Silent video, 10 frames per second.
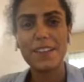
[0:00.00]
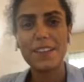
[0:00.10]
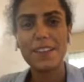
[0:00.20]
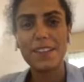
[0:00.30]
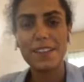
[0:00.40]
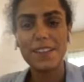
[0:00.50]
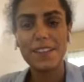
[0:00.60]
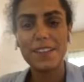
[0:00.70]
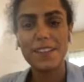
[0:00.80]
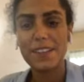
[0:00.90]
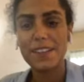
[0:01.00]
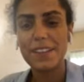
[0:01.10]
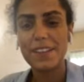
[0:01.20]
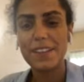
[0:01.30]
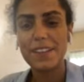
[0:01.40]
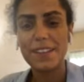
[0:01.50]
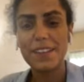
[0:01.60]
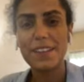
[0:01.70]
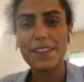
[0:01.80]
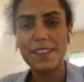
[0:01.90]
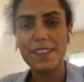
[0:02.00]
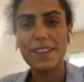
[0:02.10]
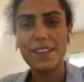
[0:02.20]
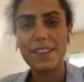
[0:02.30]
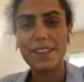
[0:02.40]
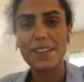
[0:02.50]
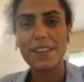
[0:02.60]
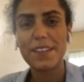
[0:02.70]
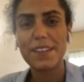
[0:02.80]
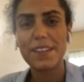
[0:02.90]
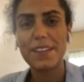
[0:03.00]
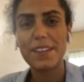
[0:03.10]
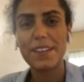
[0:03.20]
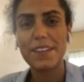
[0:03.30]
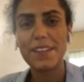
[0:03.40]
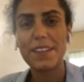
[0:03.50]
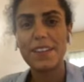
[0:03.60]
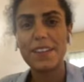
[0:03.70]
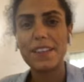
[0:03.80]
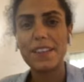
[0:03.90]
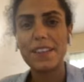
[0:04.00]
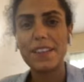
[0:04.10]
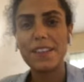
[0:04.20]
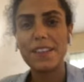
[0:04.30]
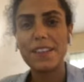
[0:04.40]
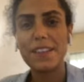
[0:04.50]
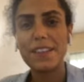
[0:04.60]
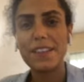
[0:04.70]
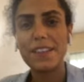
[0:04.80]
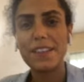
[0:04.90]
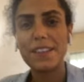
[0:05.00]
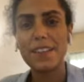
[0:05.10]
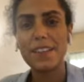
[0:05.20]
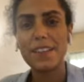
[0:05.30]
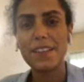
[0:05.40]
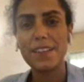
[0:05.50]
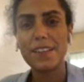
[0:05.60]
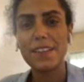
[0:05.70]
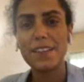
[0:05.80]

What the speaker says: No words are spoken by the person on screen.